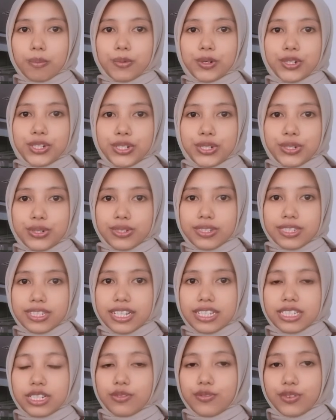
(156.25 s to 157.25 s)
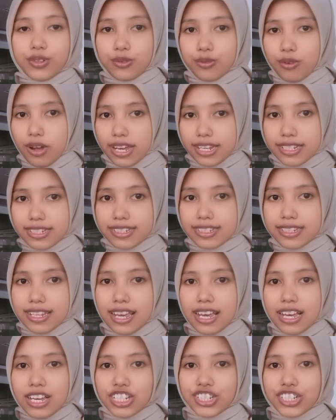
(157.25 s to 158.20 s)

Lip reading: are produced in different ways,